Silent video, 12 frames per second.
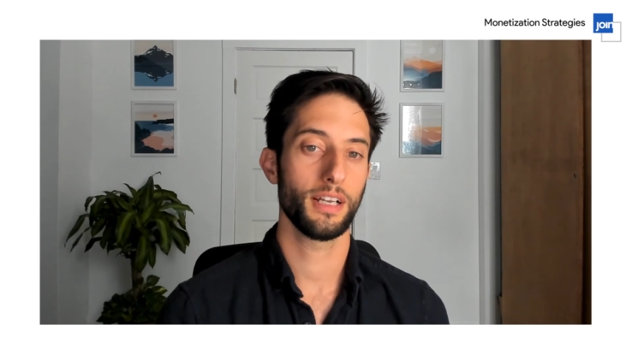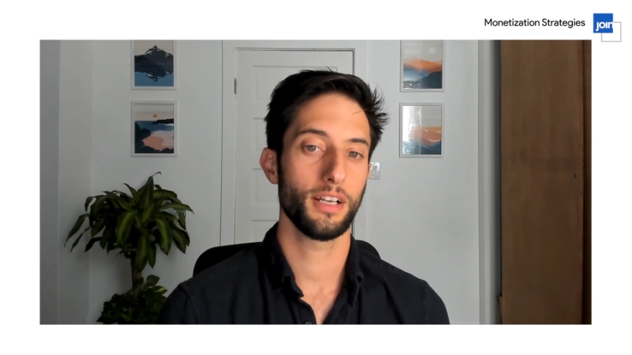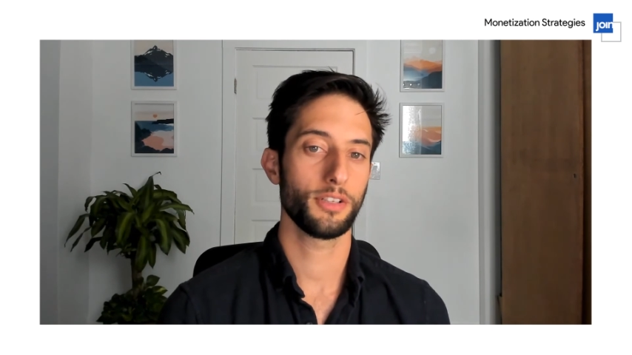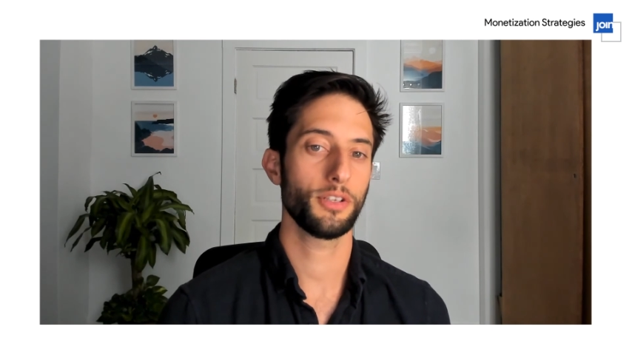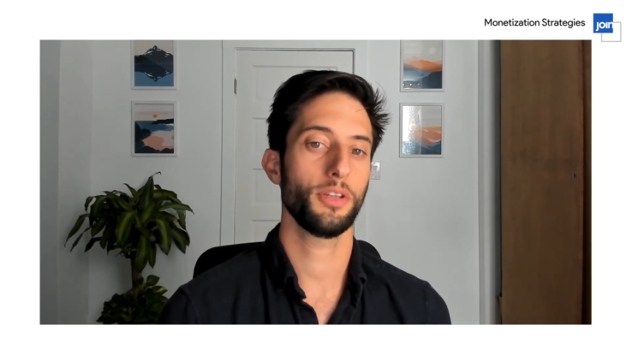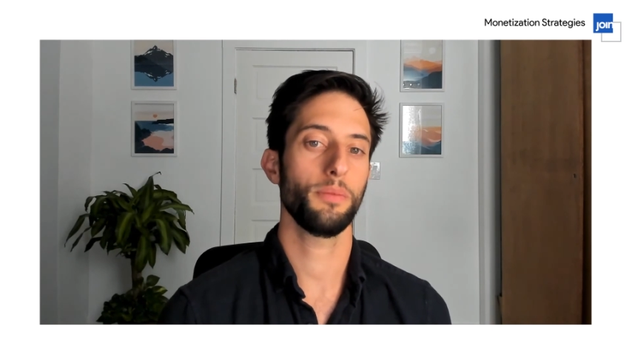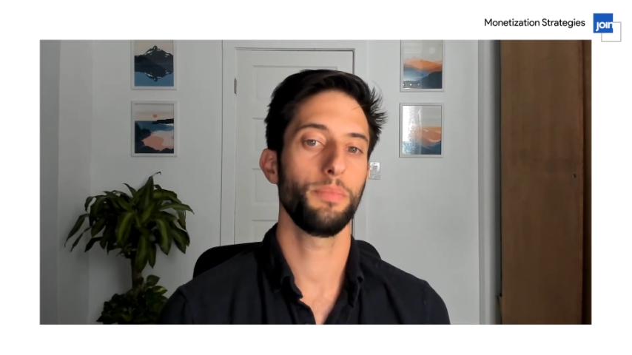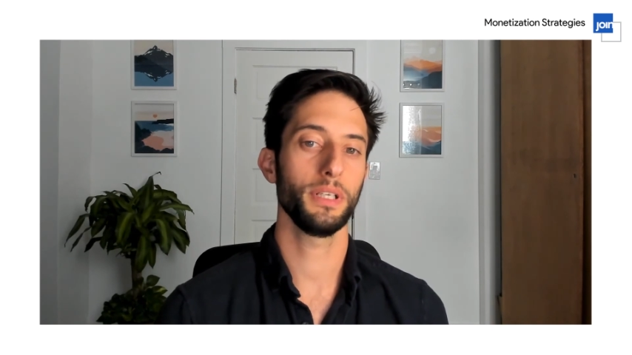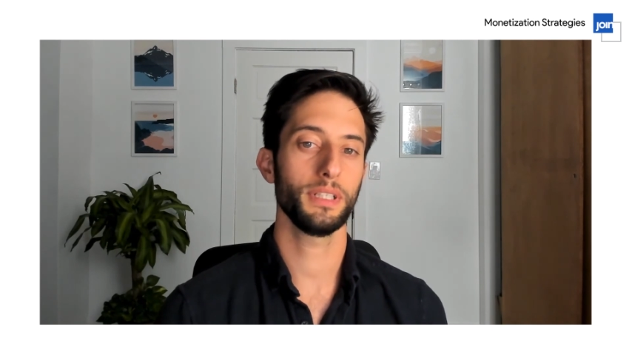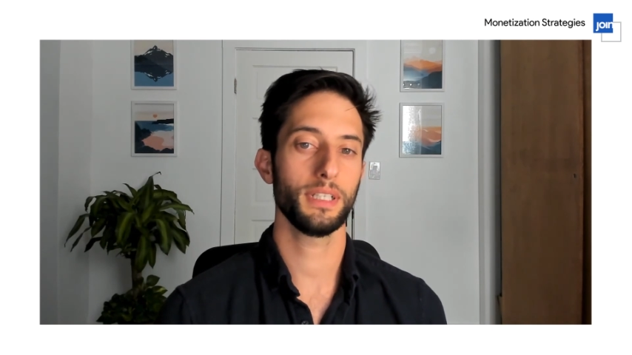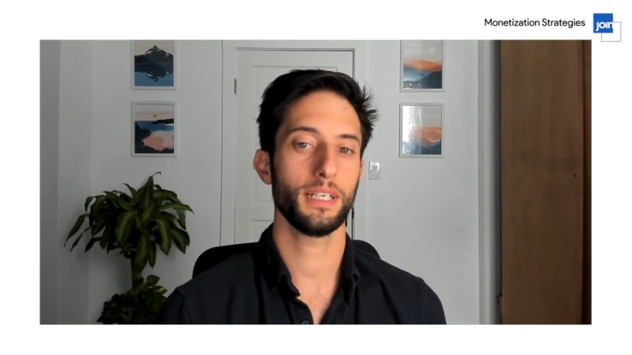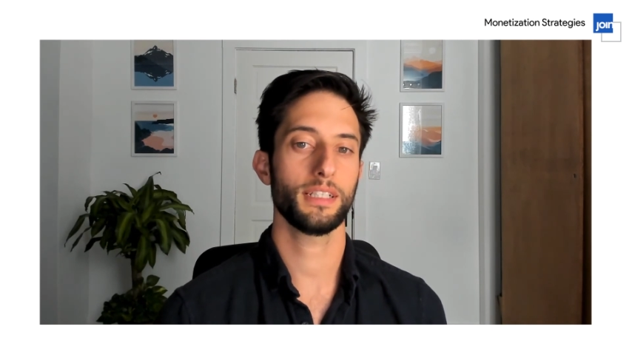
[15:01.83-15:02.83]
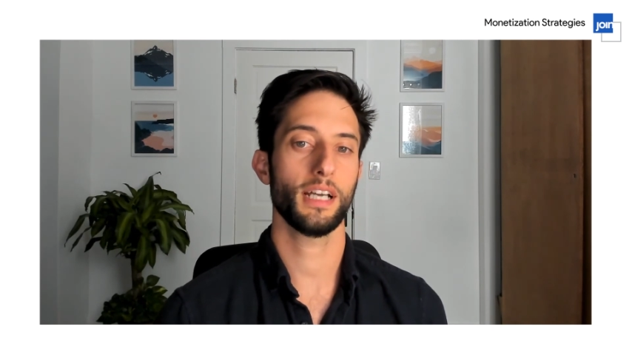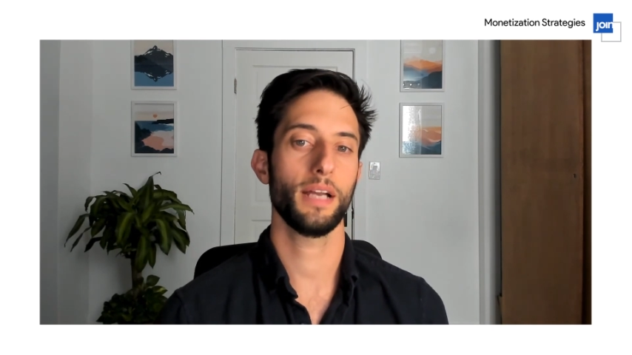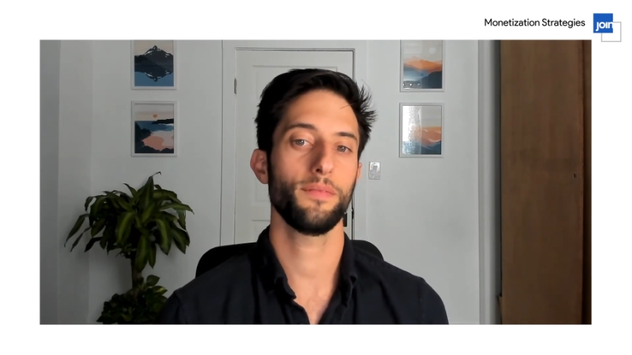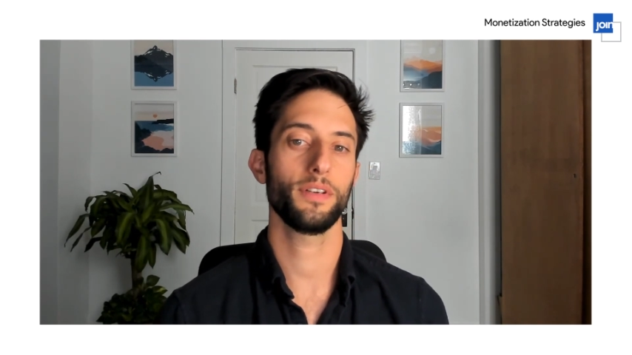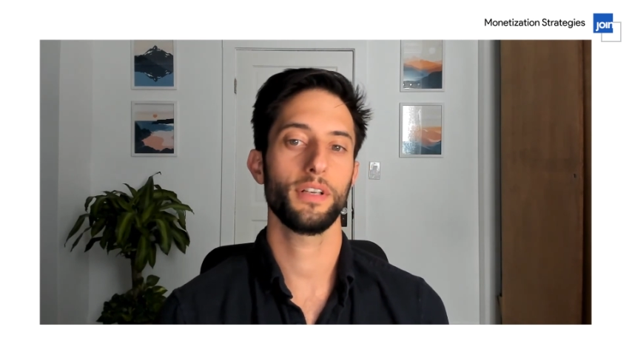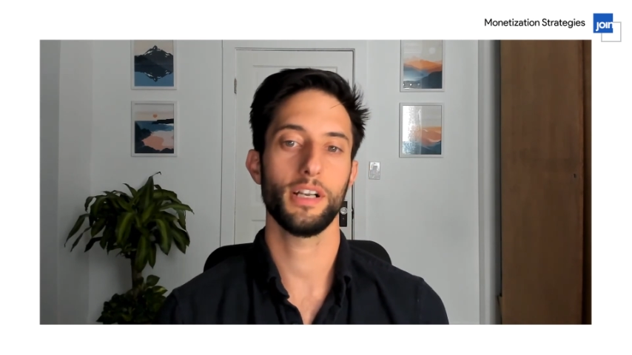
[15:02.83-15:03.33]
so they're building in
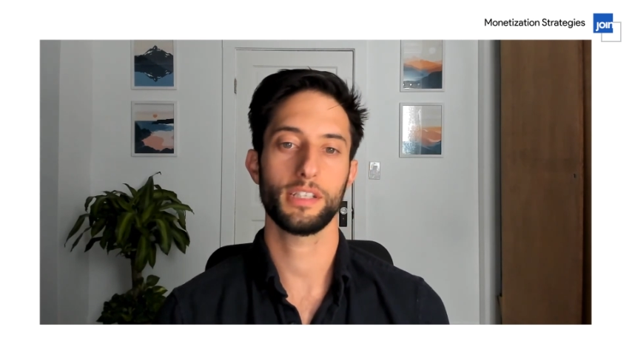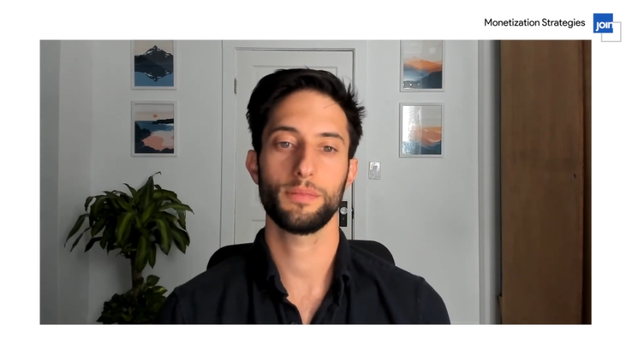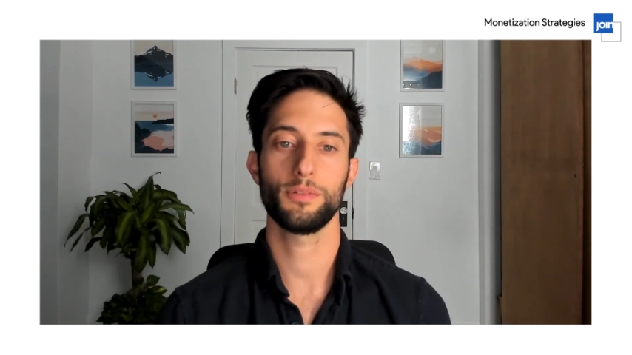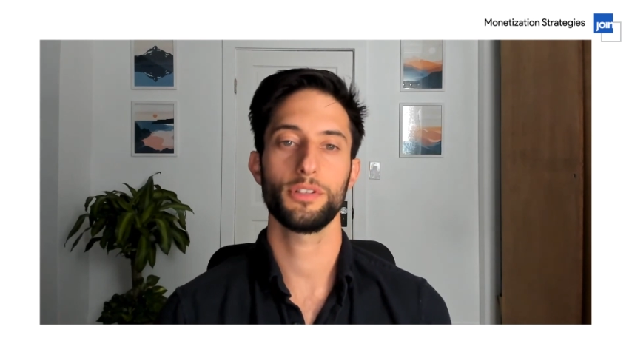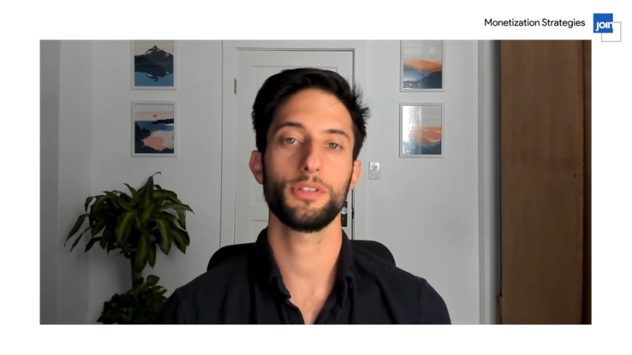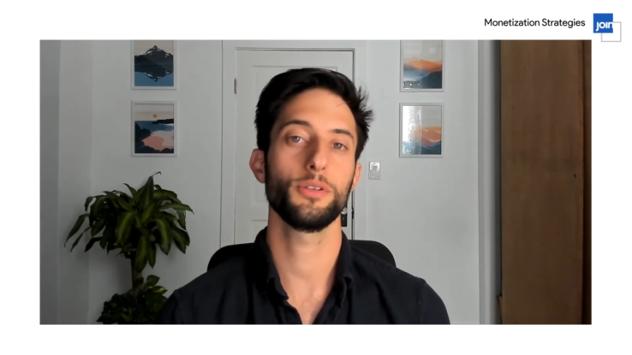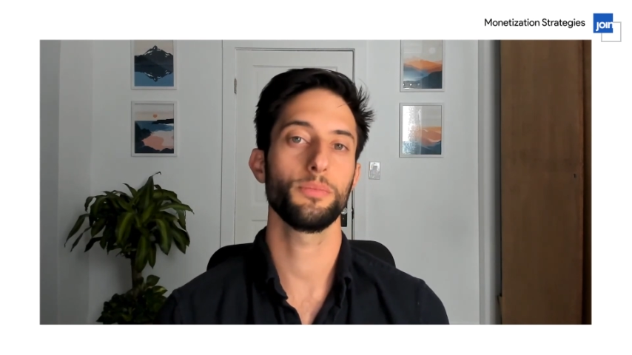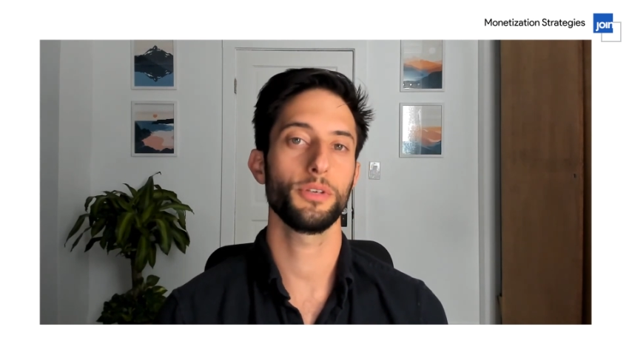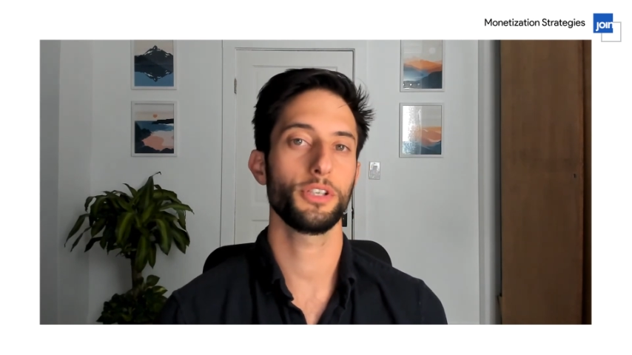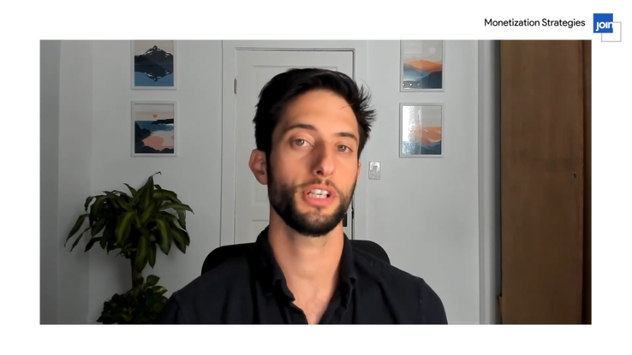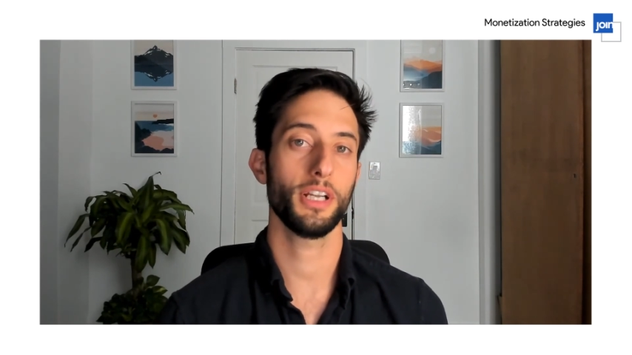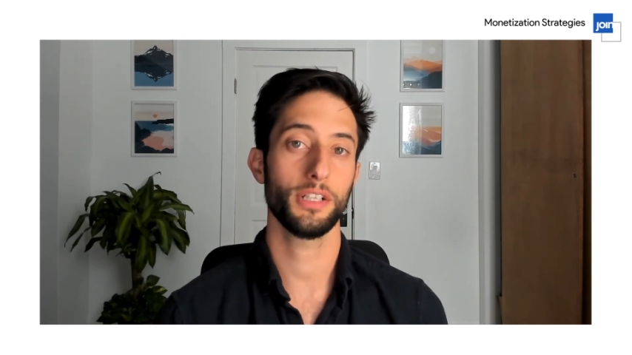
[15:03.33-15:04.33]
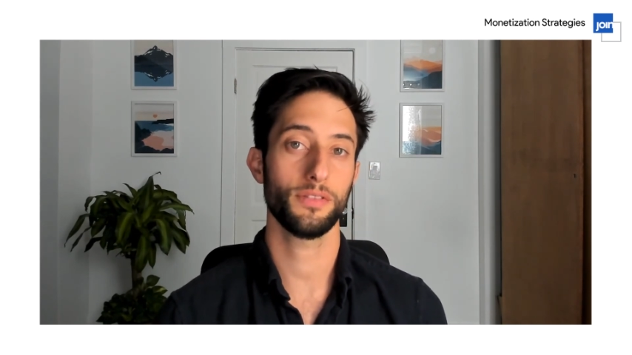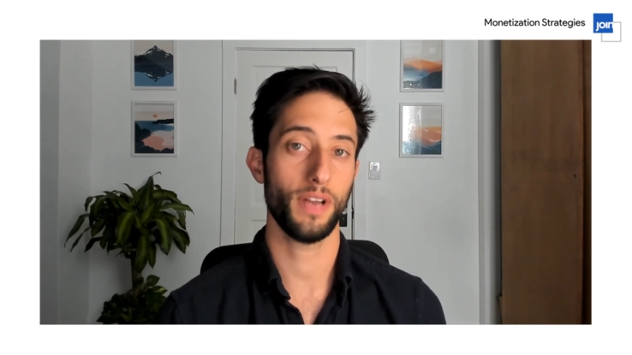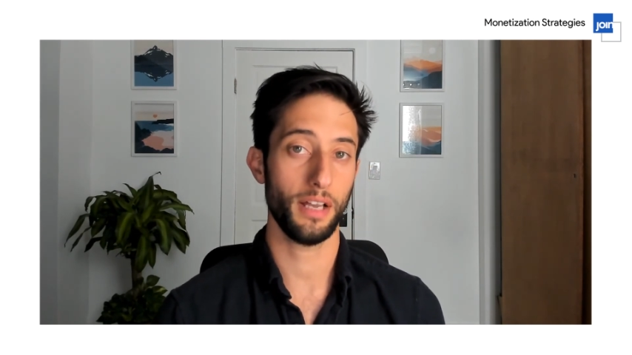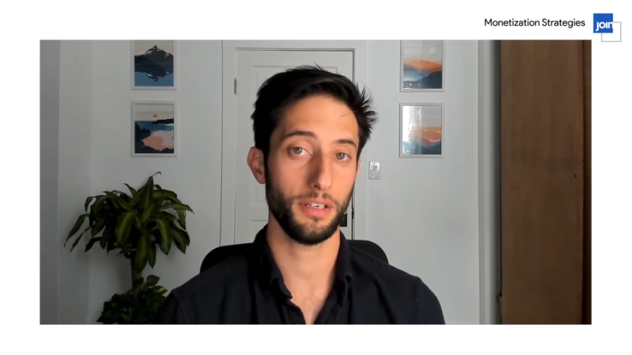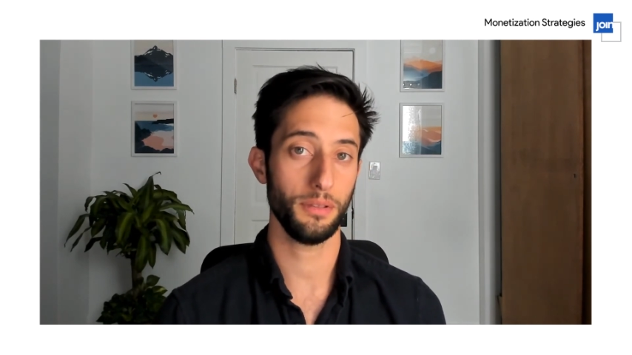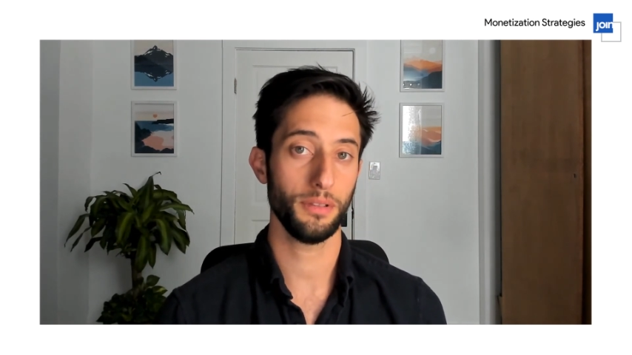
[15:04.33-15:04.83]
time for customers to appreciate its
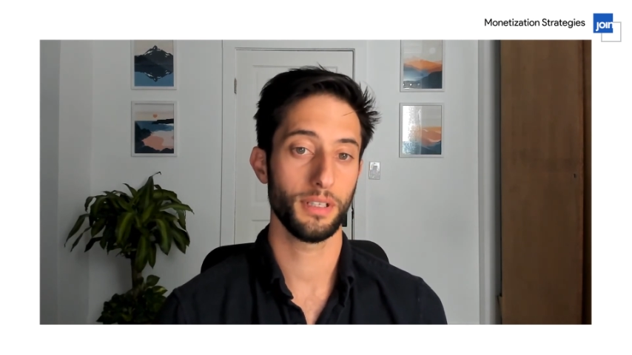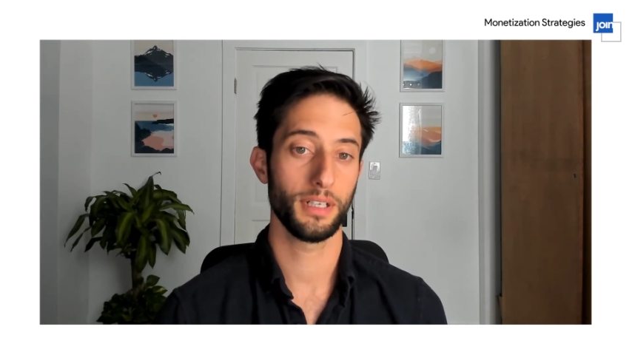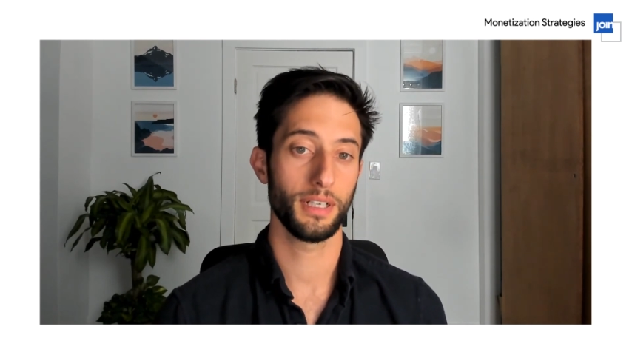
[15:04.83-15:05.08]
value.